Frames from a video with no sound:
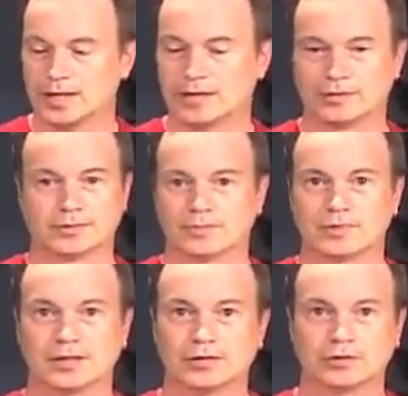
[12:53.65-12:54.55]
They're
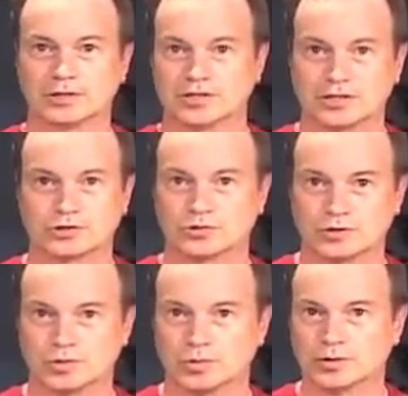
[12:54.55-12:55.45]
literally centuries
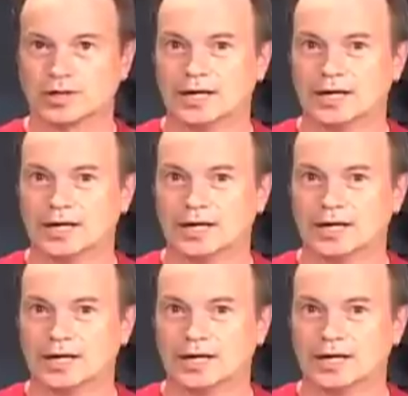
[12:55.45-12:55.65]
old.